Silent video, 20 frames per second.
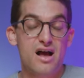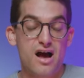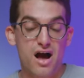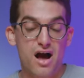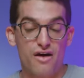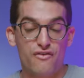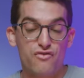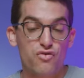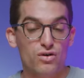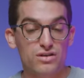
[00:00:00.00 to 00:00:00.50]

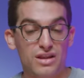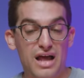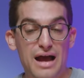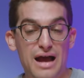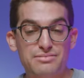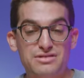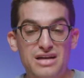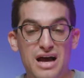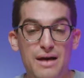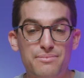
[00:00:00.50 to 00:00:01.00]
uh, for
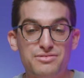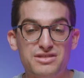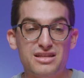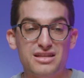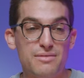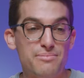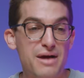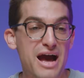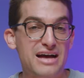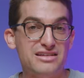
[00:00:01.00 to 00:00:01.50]
laptops in
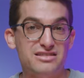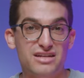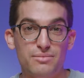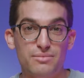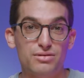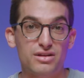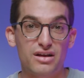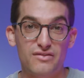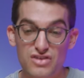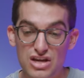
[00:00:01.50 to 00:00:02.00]
the past
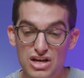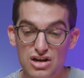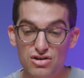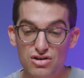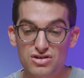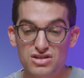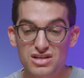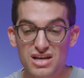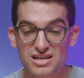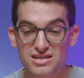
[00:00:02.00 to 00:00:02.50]
couple of
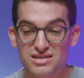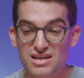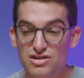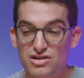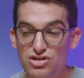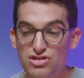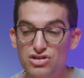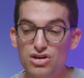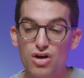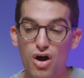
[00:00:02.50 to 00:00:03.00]
years is they
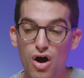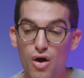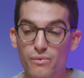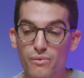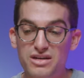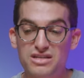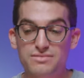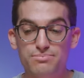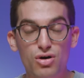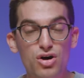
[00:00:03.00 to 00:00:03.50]
just are
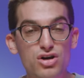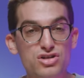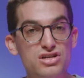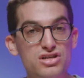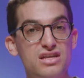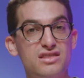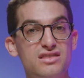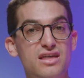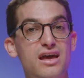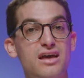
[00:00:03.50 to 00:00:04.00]
always
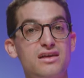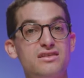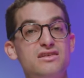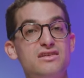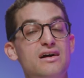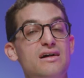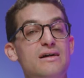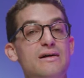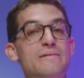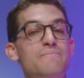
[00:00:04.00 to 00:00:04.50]
pushing things
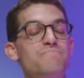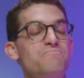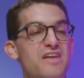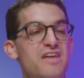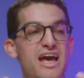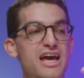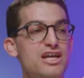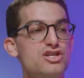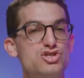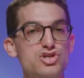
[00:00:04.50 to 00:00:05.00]

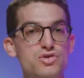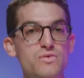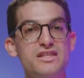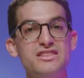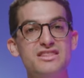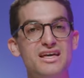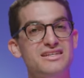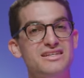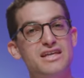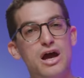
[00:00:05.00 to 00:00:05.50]
and
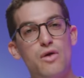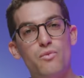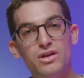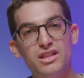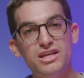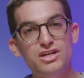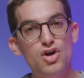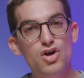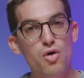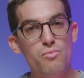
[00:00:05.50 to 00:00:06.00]
doing things that
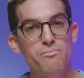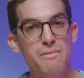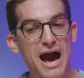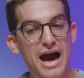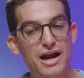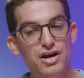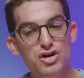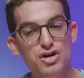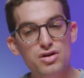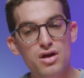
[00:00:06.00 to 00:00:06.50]
really don't
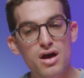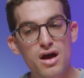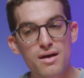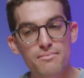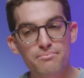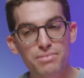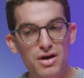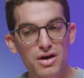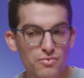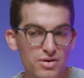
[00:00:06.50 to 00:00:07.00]
matter,
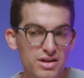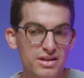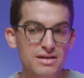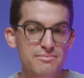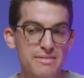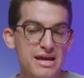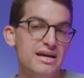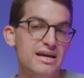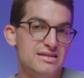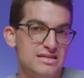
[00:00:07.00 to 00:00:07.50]
but really
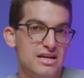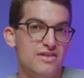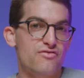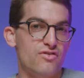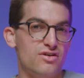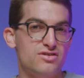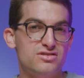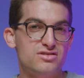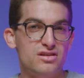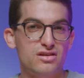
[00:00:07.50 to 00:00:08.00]
make a
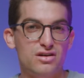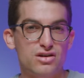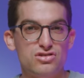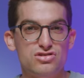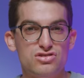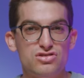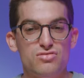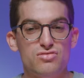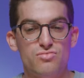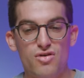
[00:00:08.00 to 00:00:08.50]
difference to the
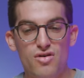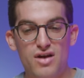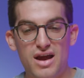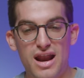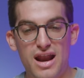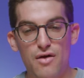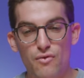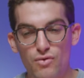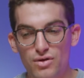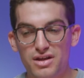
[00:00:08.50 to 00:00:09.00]
consumer.
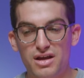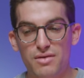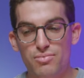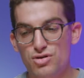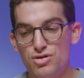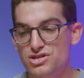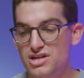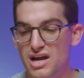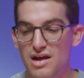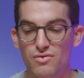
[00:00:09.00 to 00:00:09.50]
And I really
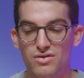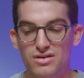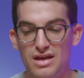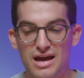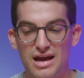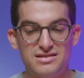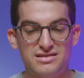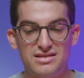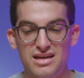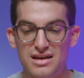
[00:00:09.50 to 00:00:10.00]
appreciate what,
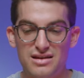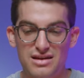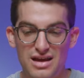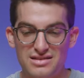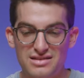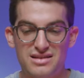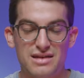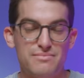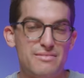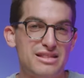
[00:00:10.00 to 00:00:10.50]
as they
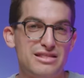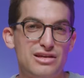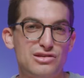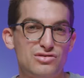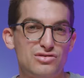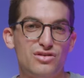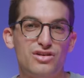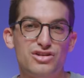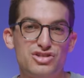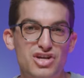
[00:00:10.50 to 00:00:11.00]
as they make these
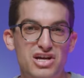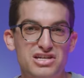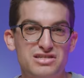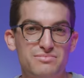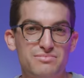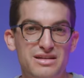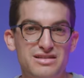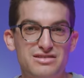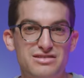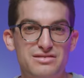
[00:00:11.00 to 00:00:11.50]
little
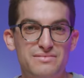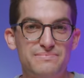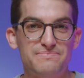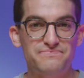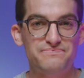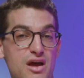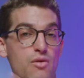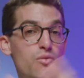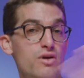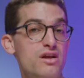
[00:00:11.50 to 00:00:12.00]
adjustments.
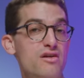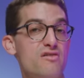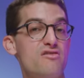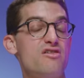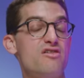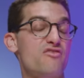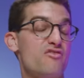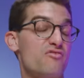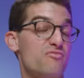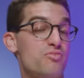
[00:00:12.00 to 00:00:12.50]
Now, one
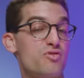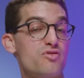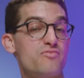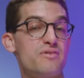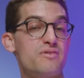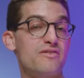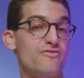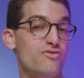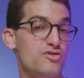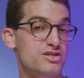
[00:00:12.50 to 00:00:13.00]
area of
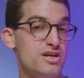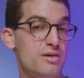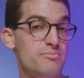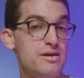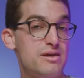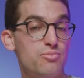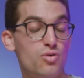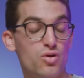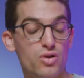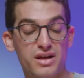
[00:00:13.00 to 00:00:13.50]
improvement for some
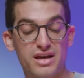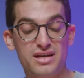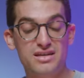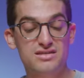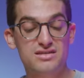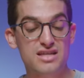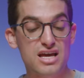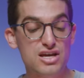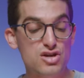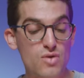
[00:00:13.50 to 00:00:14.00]
people
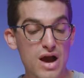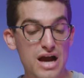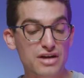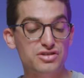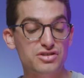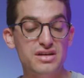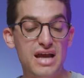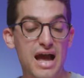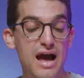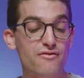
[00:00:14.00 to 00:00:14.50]
is that you
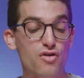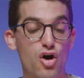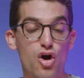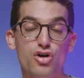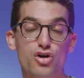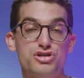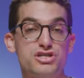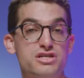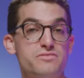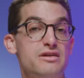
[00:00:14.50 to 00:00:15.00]
actually have
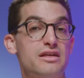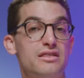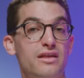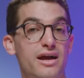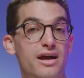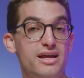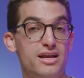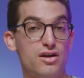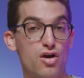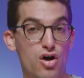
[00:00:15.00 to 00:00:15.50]
RGB
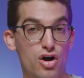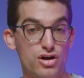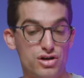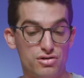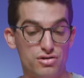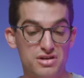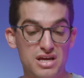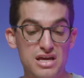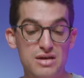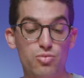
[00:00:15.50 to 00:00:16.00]
lighting on
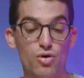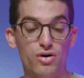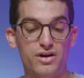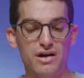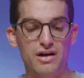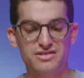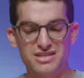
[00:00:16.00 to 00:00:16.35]
your keyboard. Now,